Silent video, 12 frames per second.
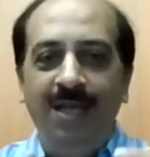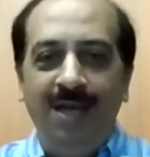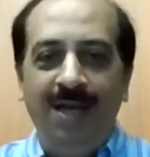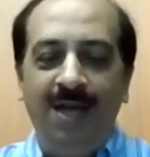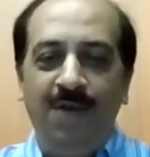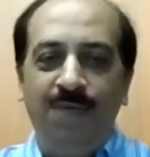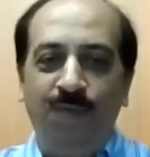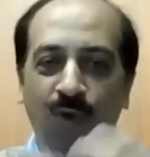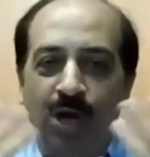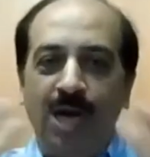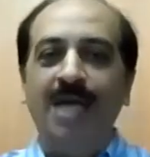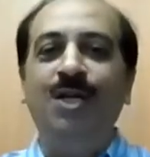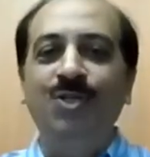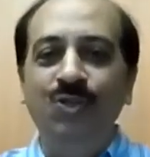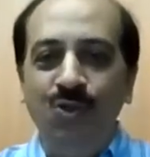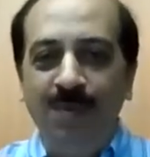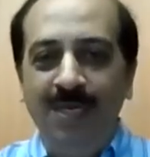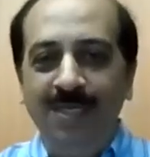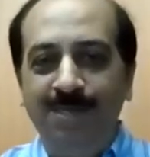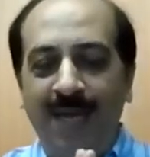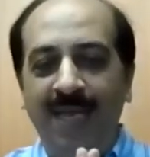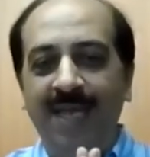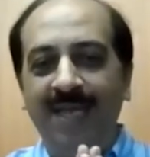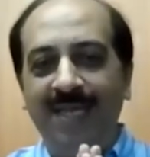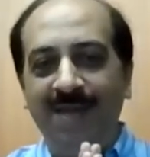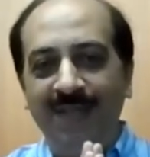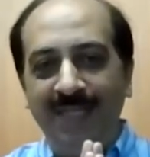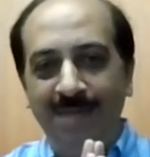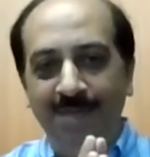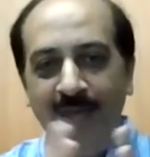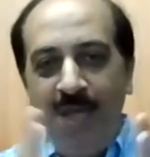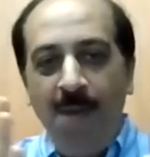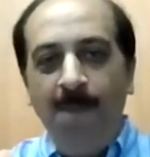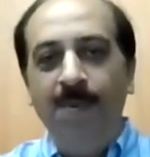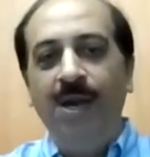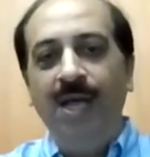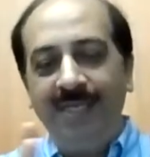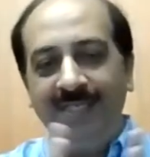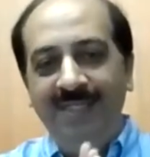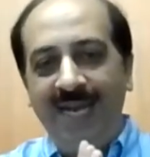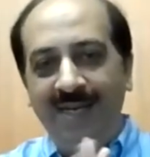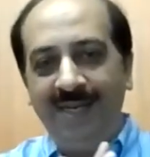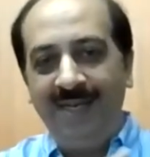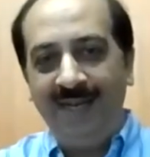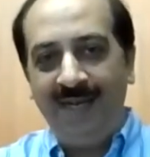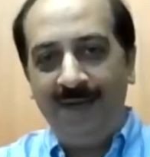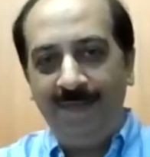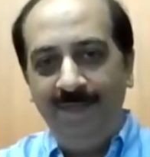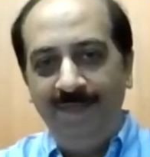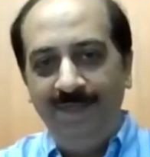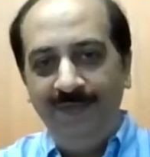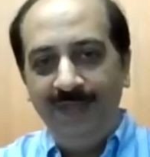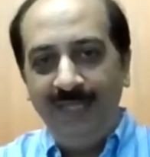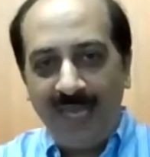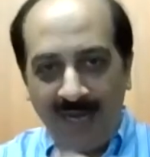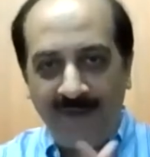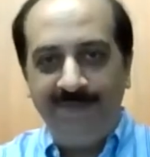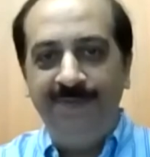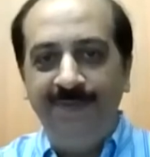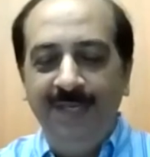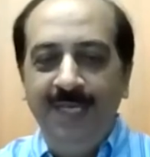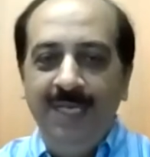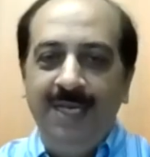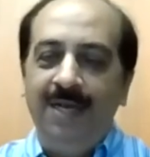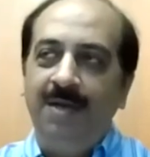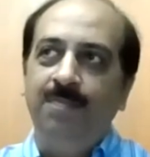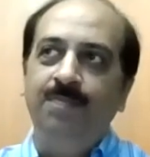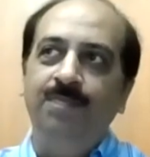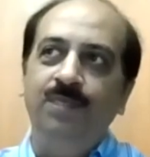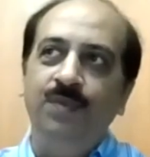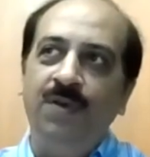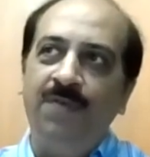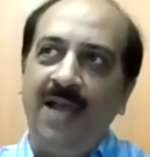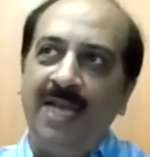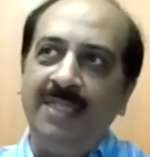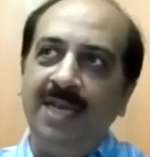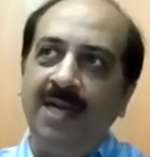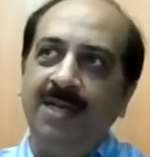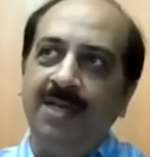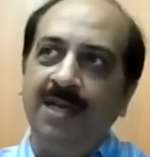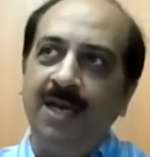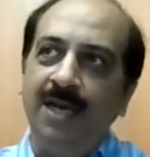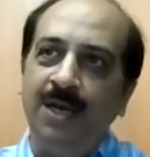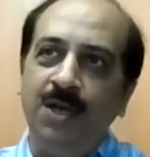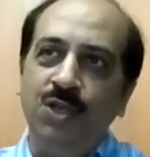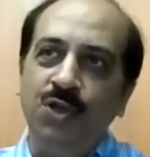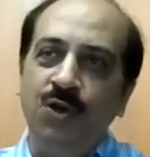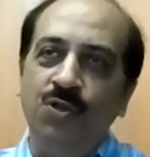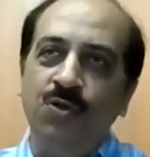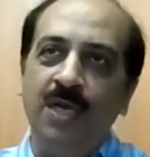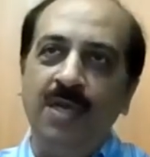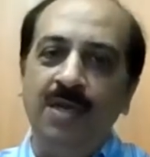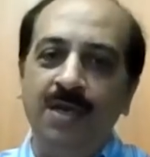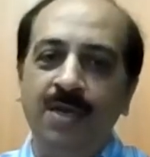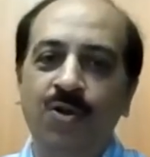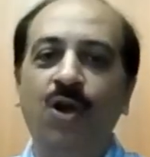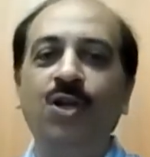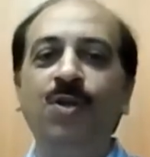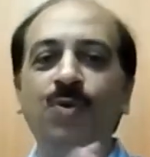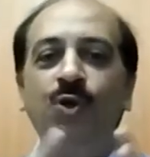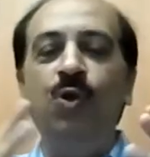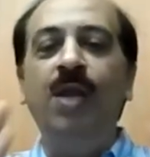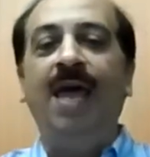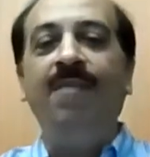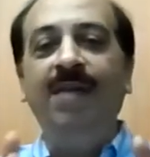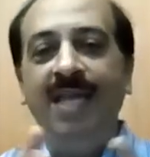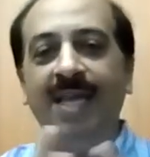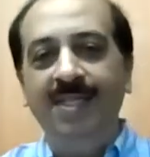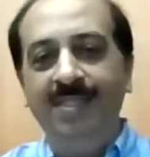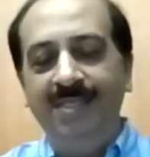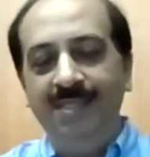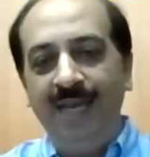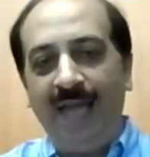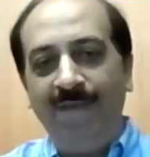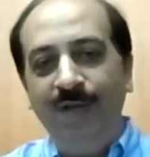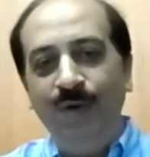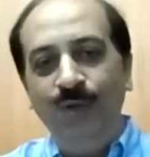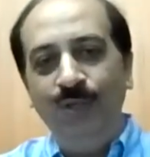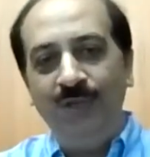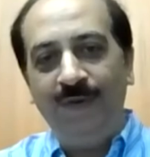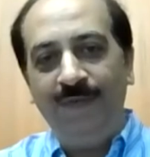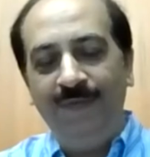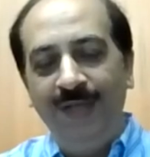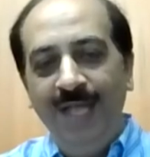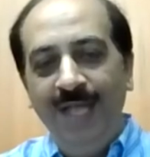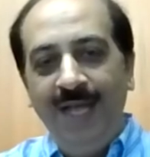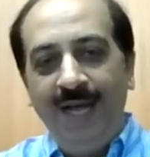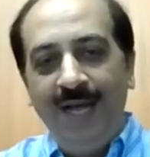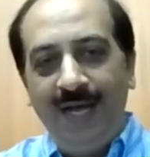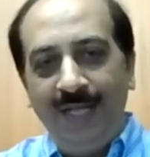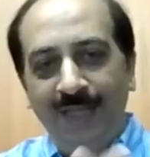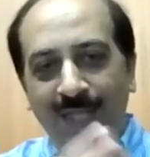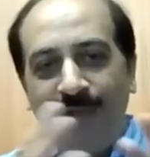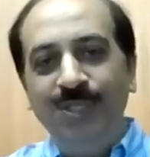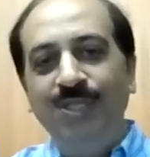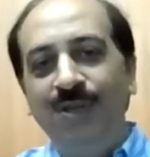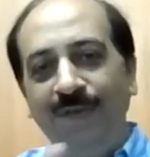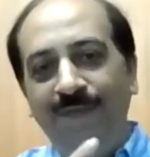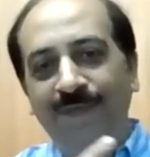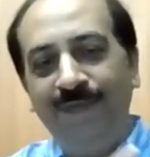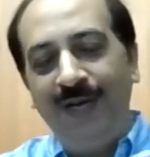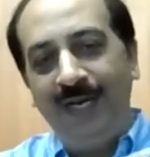for our consumers by giving them products that they love. The fact that you know, you can contribute to livelihoods of thousands of